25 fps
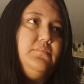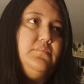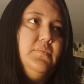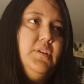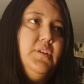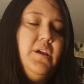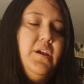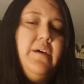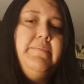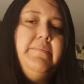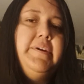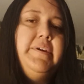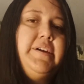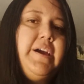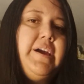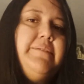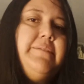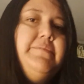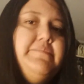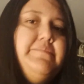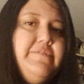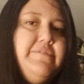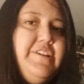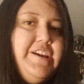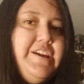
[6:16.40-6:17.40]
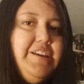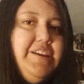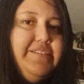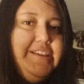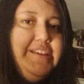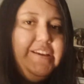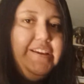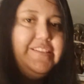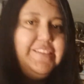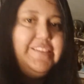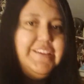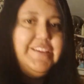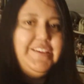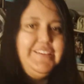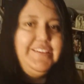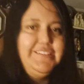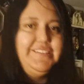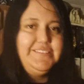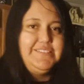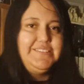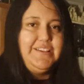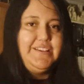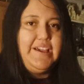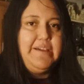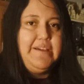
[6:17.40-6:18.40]
I'm like, I've been praying like
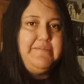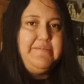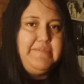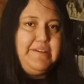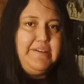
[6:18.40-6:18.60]
this. I, I'm